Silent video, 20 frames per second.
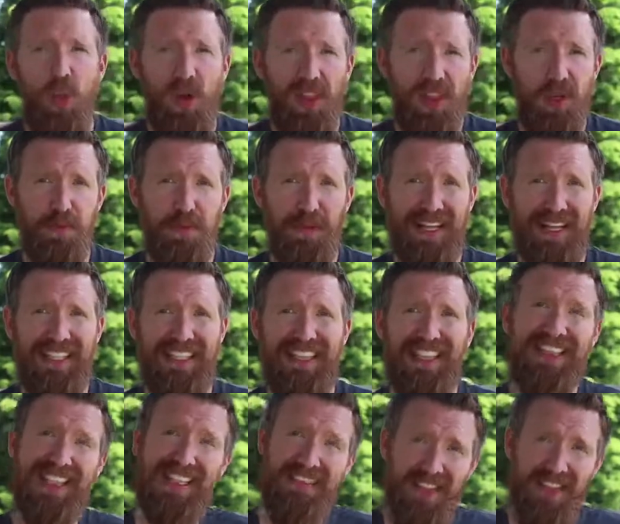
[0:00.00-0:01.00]
whether you plan to
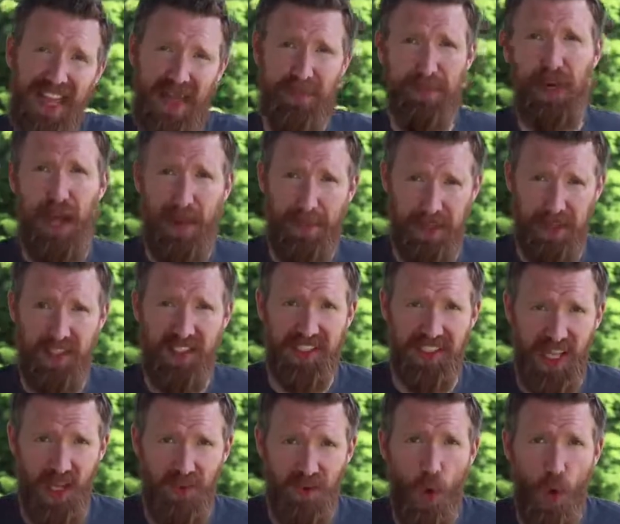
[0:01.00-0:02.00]
live in that property
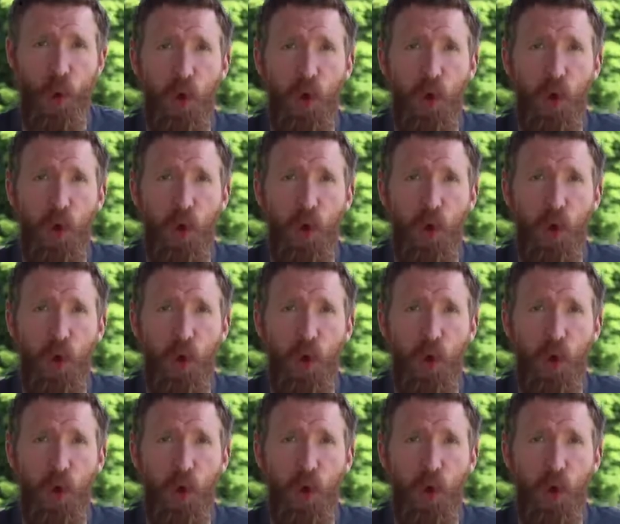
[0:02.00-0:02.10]
yourself